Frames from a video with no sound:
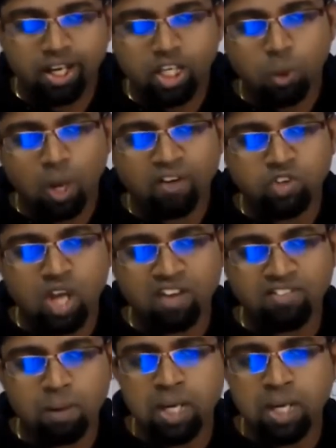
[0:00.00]
you have to
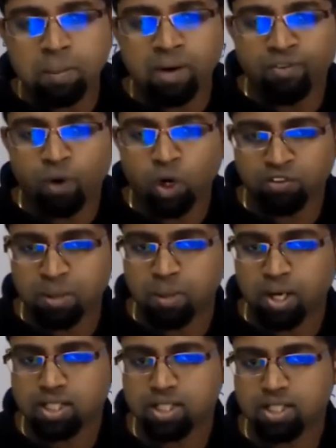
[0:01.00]
have a minimum 45
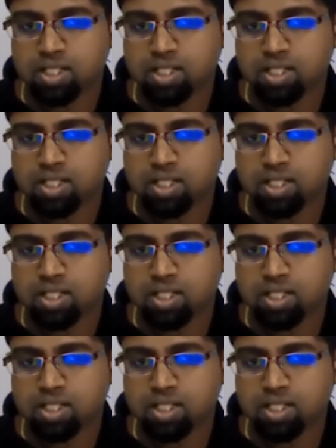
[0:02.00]
marks.